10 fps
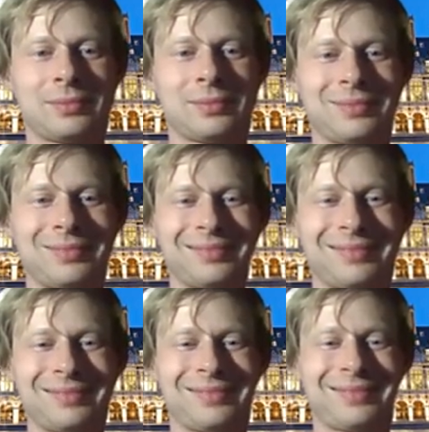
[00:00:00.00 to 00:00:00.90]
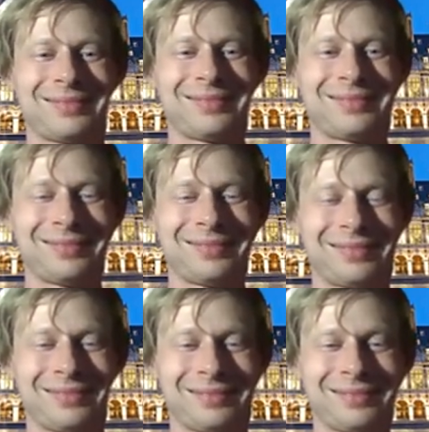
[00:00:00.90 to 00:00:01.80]

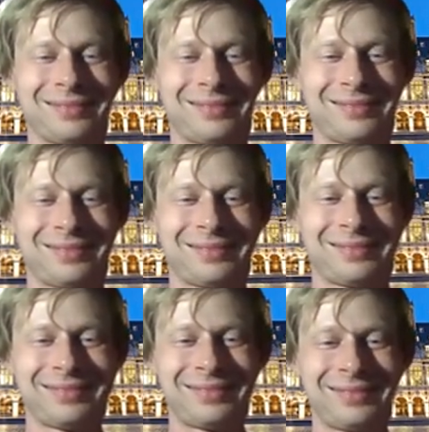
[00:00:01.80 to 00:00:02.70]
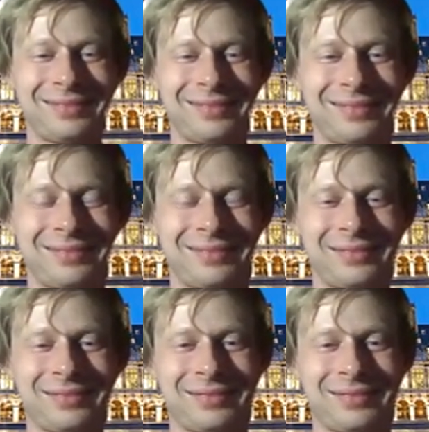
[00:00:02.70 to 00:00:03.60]

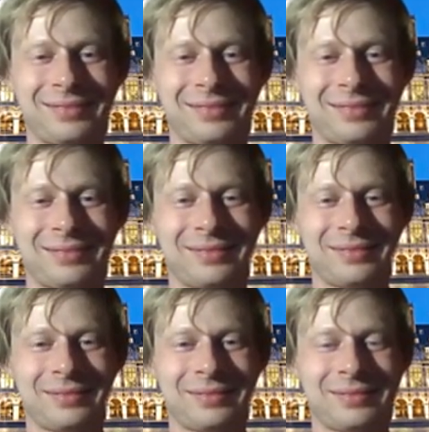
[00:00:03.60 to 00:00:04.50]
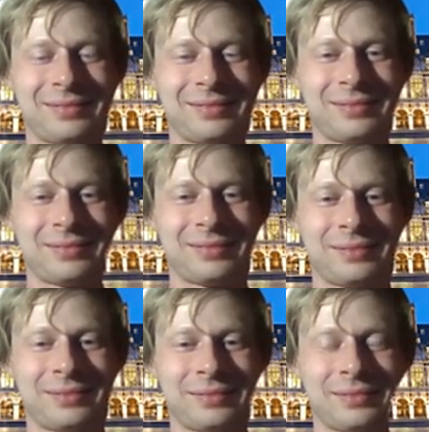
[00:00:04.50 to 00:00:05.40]

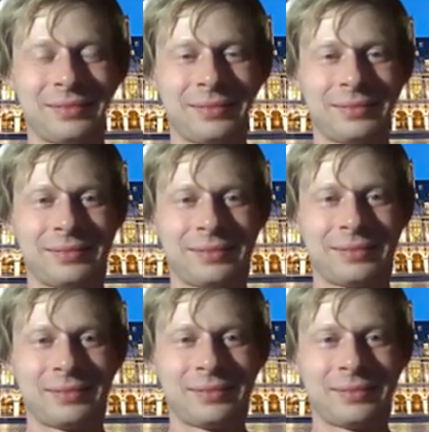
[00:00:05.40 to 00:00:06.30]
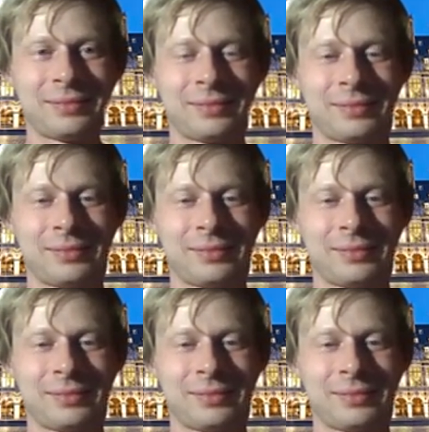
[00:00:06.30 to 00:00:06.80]
The person shown says nothing.